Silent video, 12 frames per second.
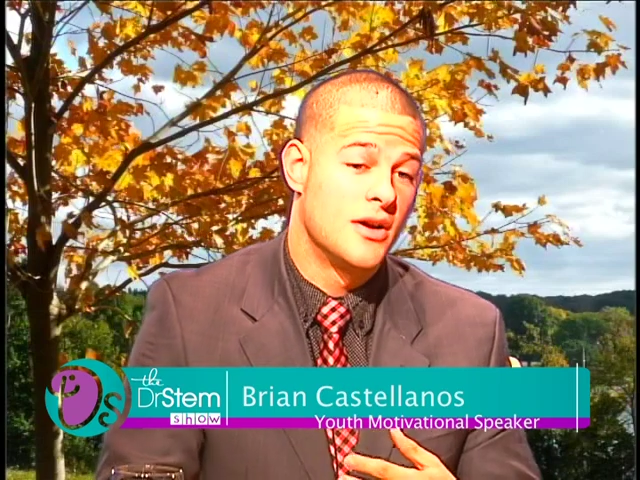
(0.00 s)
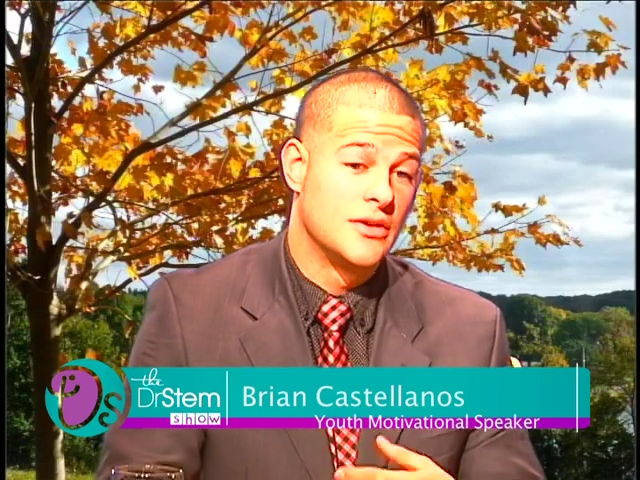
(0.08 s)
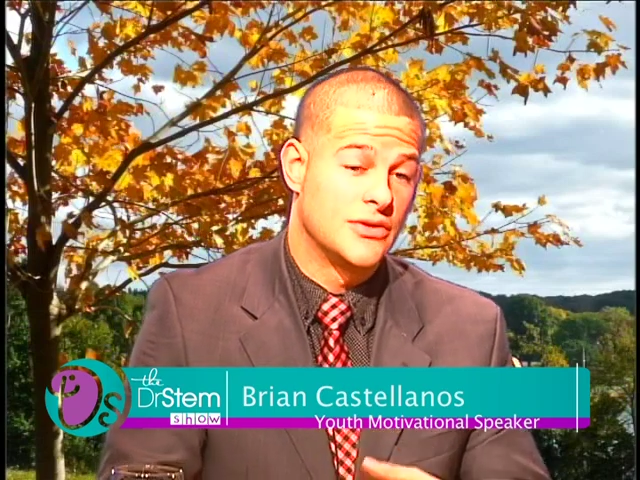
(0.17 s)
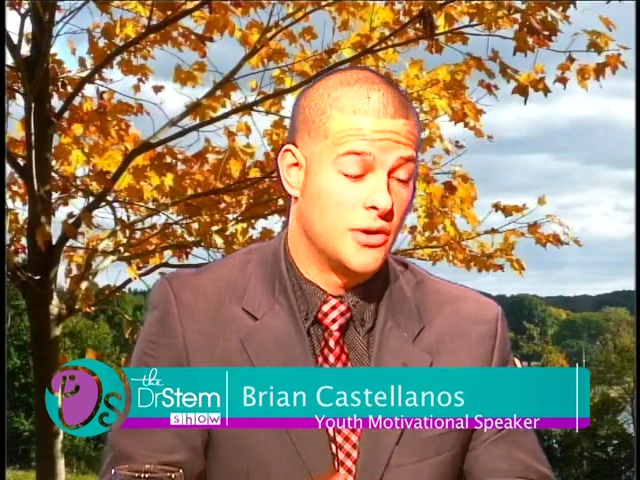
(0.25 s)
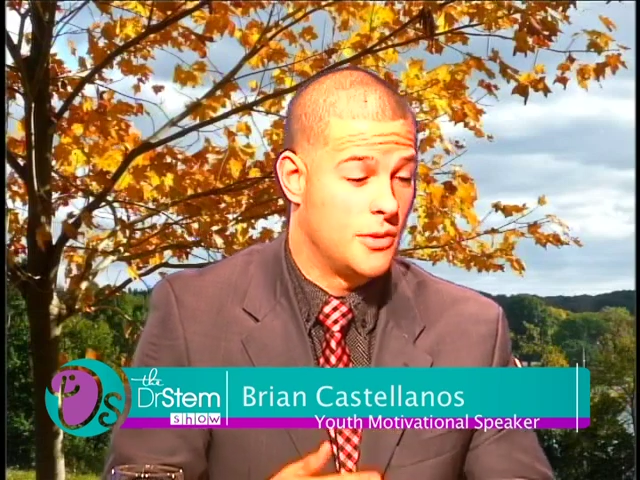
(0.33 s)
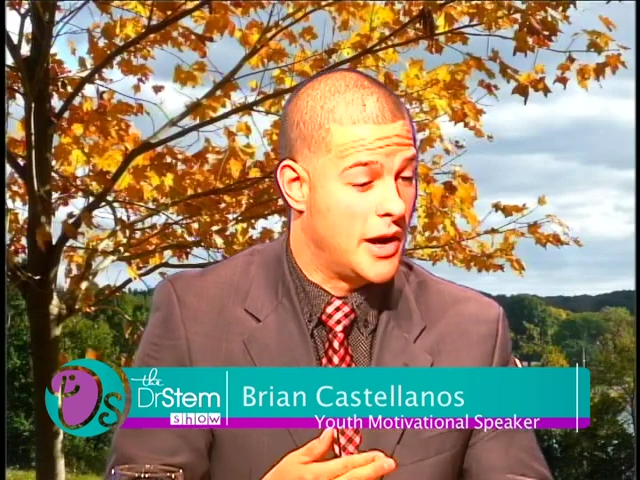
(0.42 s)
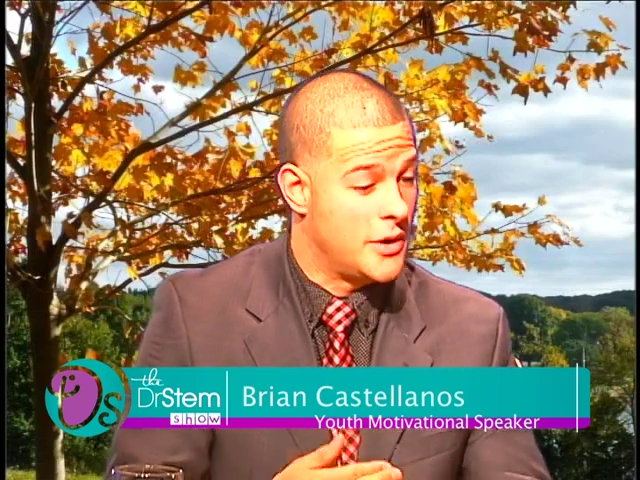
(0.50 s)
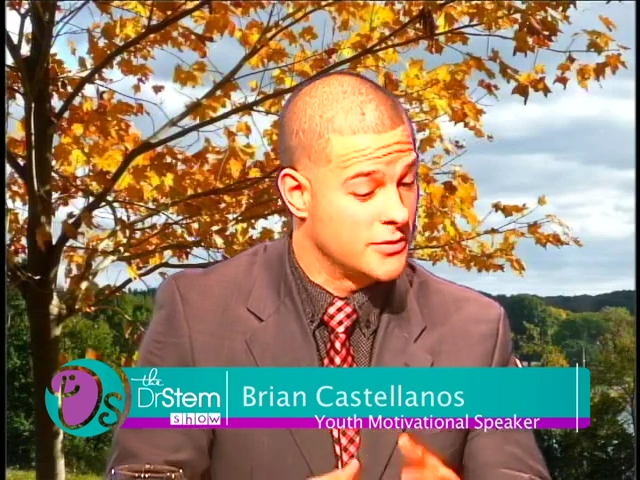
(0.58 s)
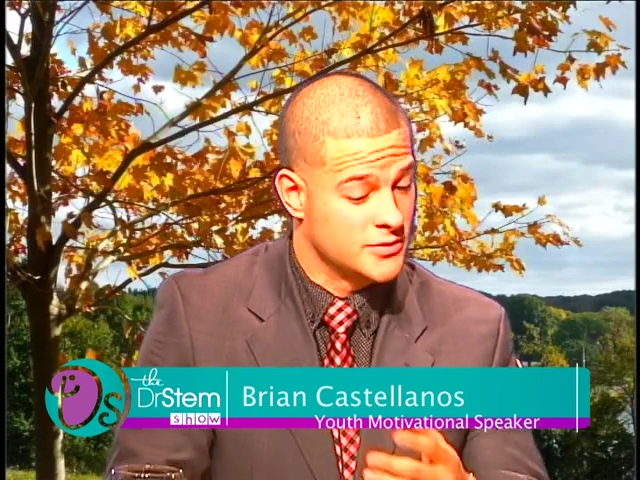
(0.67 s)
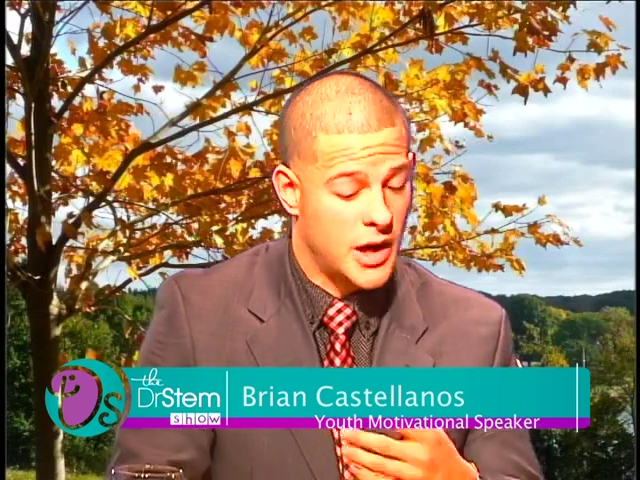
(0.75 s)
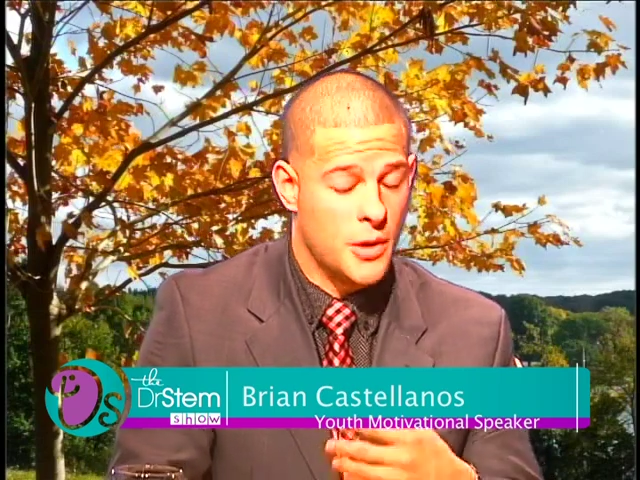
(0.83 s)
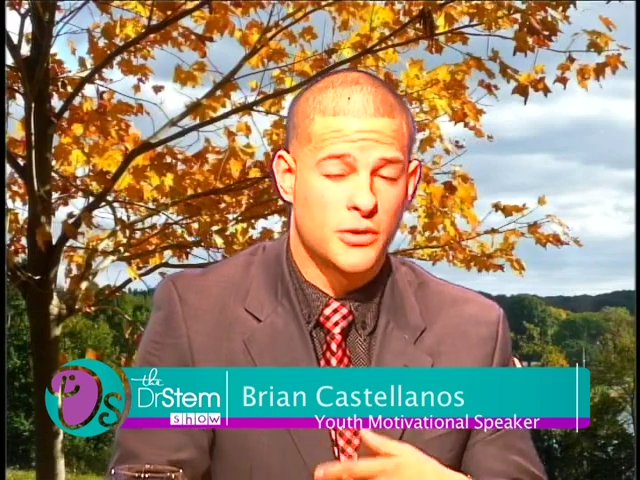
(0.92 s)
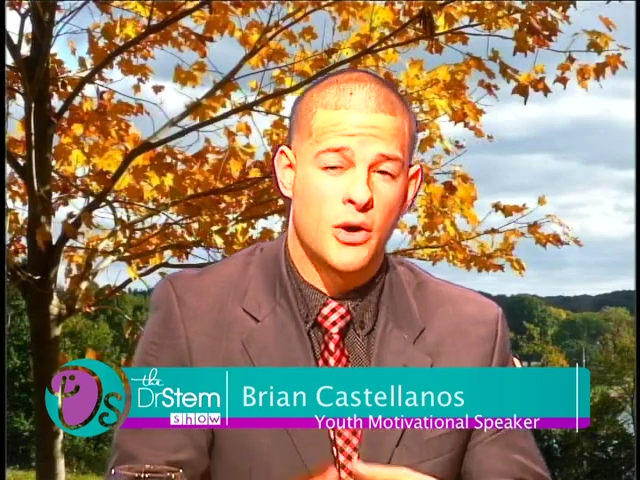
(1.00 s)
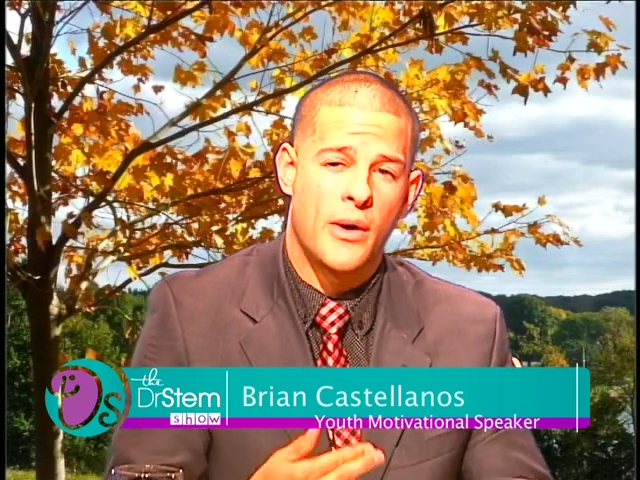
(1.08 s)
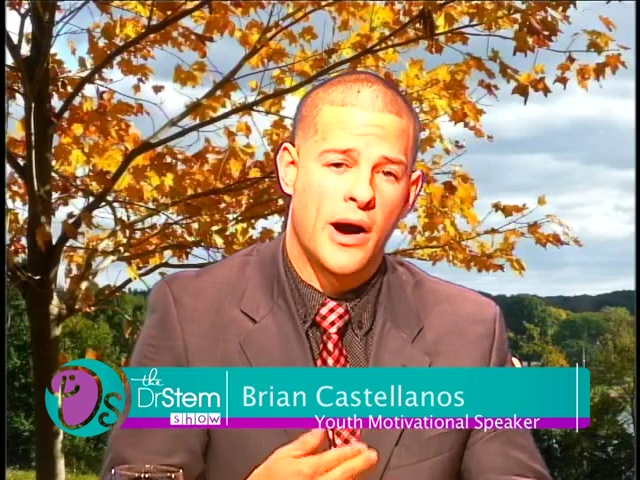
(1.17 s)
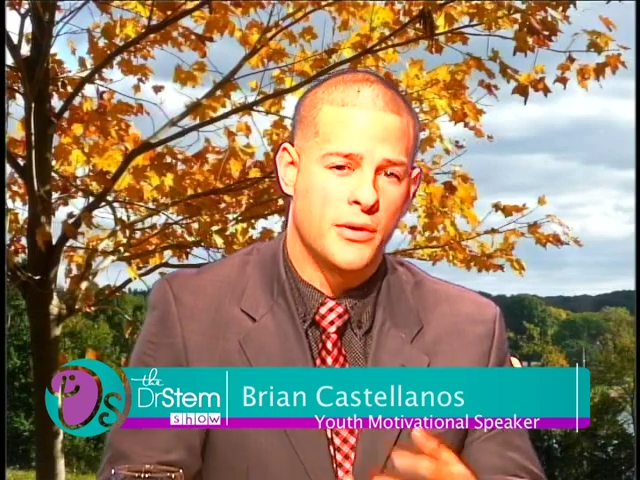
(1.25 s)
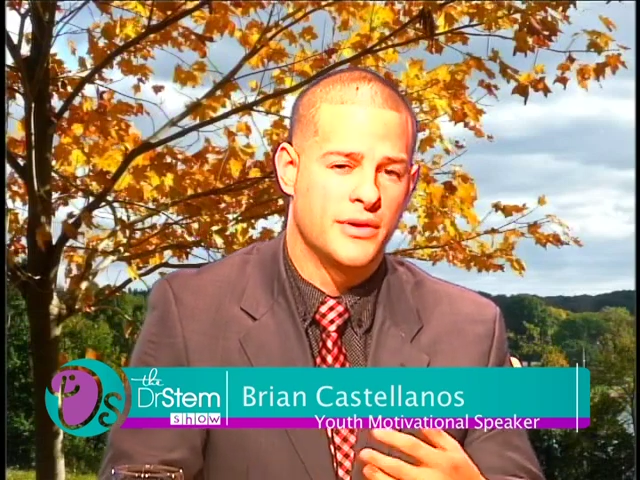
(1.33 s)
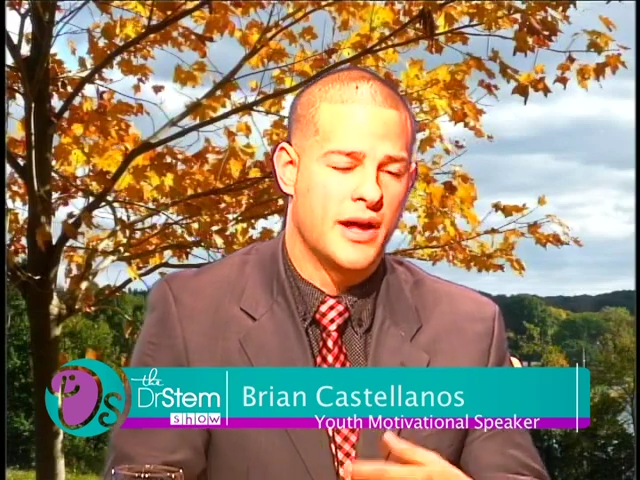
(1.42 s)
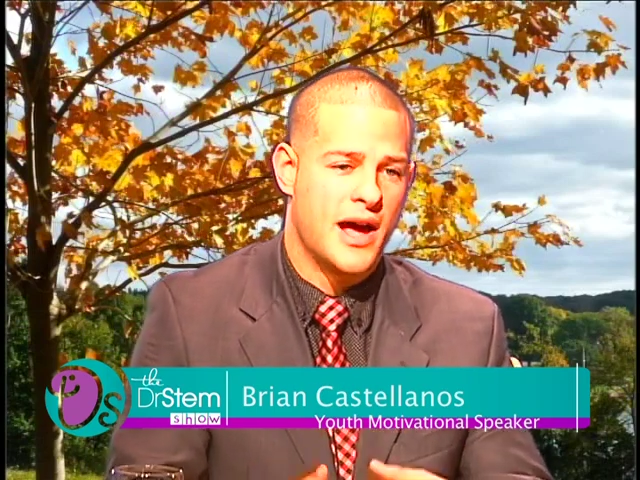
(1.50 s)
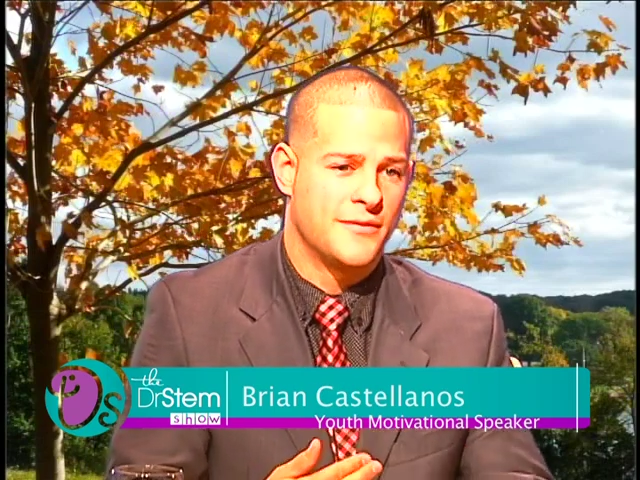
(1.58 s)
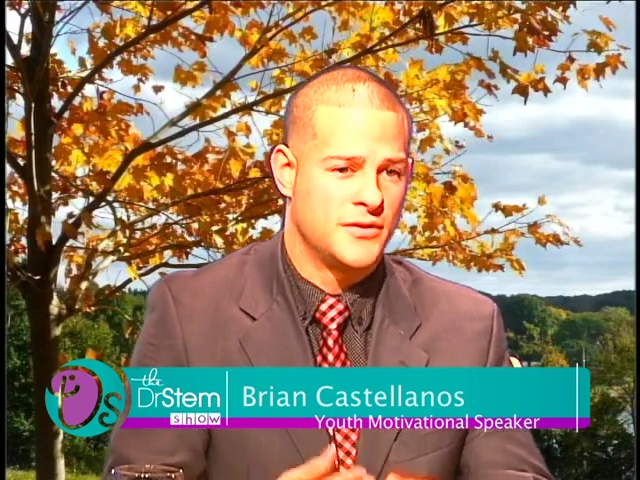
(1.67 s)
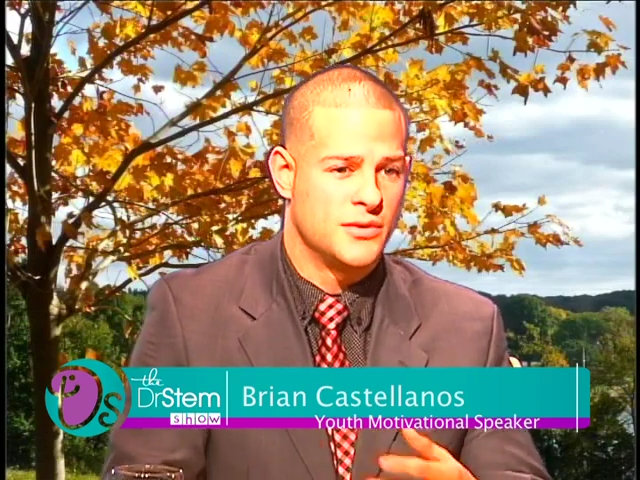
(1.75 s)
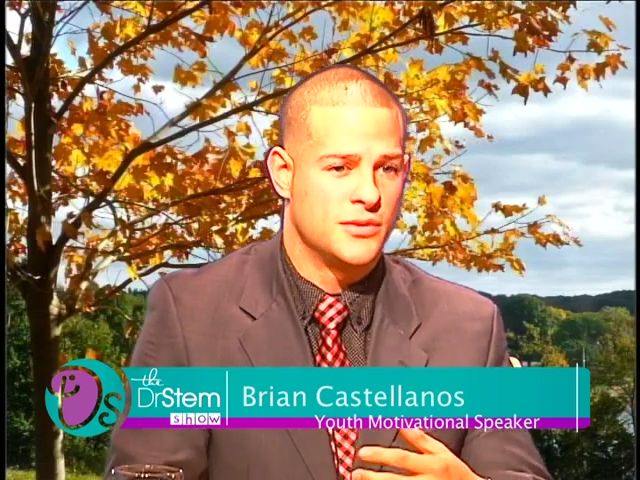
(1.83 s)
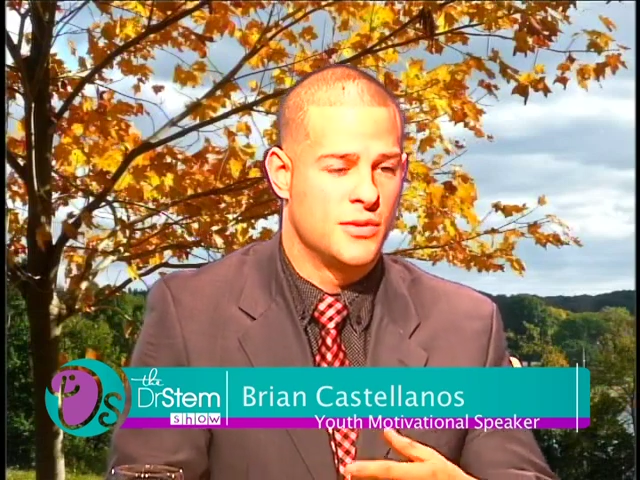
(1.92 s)
So I would go out and have
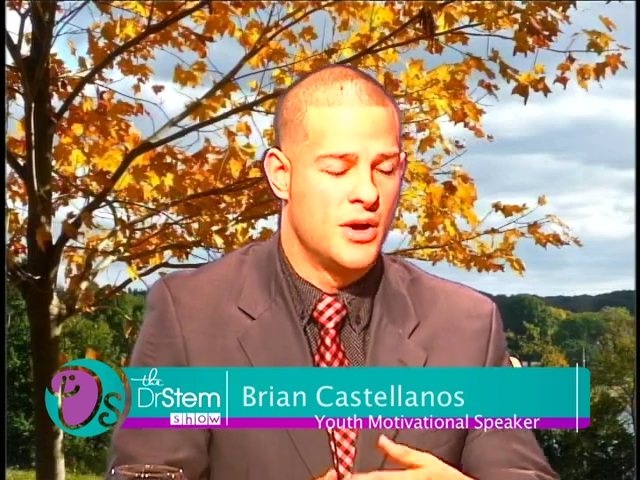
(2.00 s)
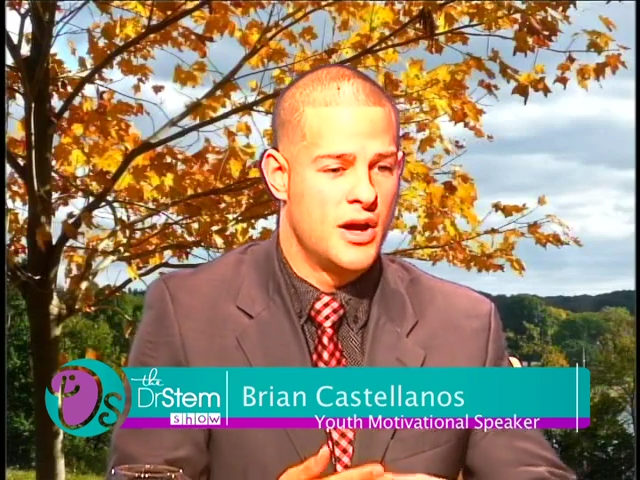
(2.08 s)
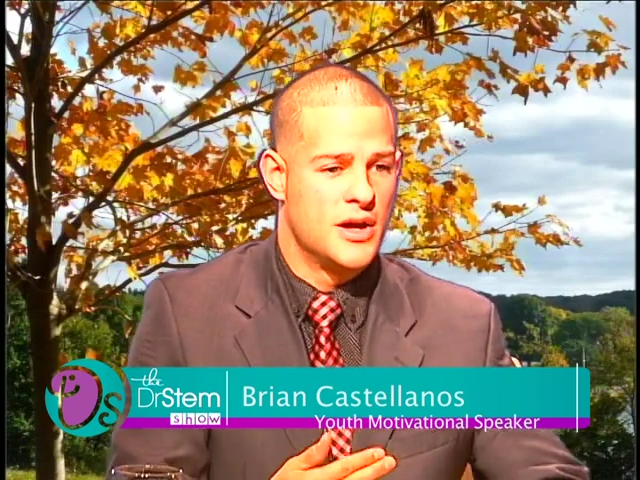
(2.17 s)
to